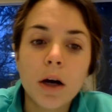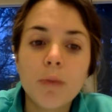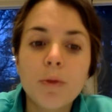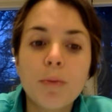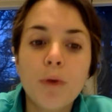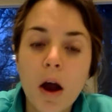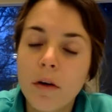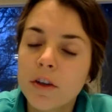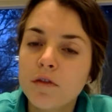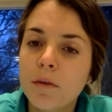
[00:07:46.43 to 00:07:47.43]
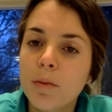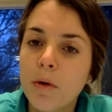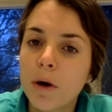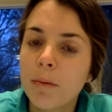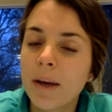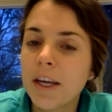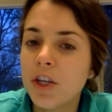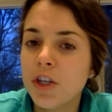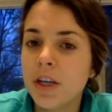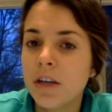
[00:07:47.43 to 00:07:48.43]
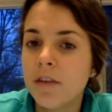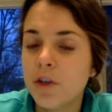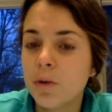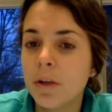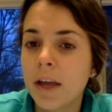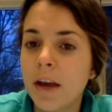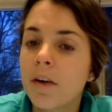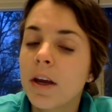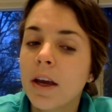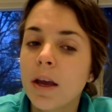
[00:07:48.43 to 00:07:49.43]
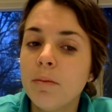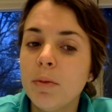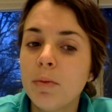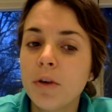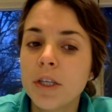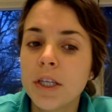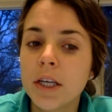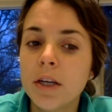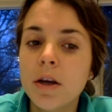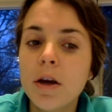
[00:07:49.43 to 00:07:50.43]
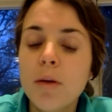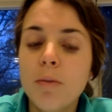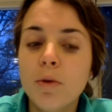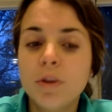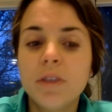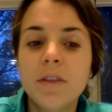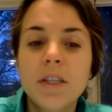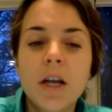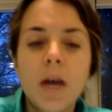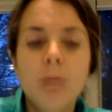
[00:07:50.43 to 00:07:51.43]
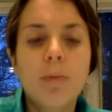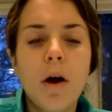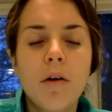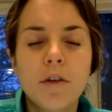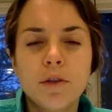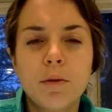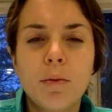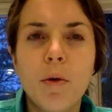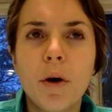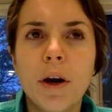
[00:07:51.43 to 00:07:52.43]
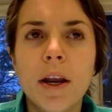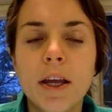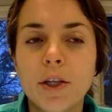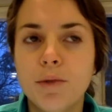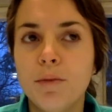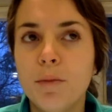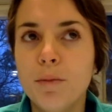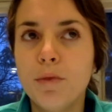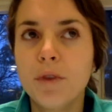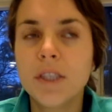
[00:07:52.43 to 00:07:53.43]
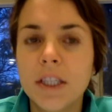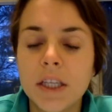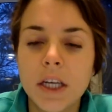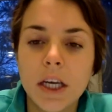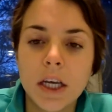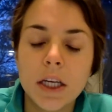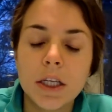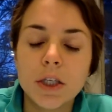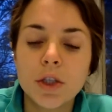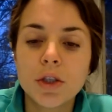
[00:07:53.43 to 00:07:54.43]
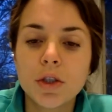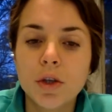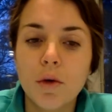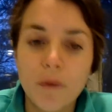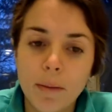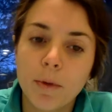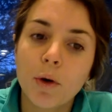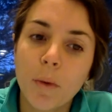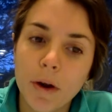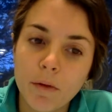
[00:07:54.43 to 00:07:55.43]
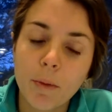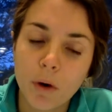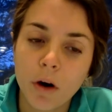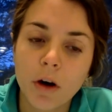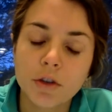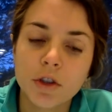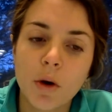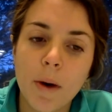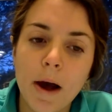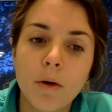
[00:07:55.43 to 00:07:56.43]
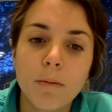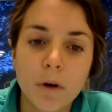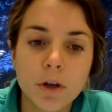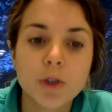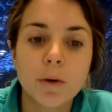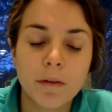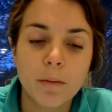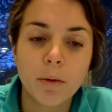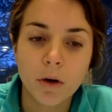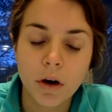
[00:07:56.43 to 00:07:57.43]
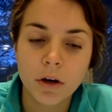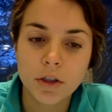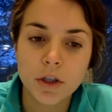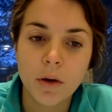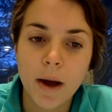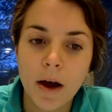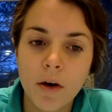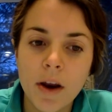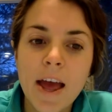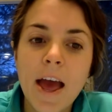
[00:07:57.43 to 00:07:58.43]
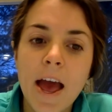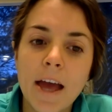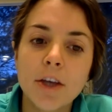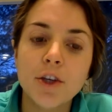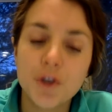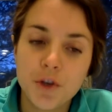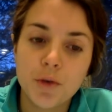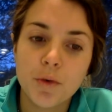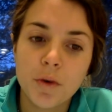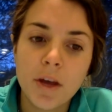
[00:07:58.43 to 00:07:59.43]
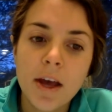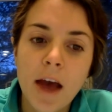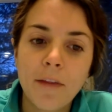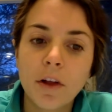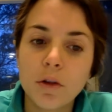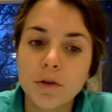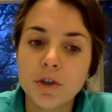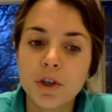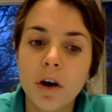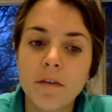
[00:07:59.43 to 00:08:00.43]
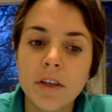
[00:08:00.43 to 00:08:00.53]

The progress report by each individual area can be printed. Most of the time, the progress report is printed in November when report cards go out, March when report cards go out, and June at the closure of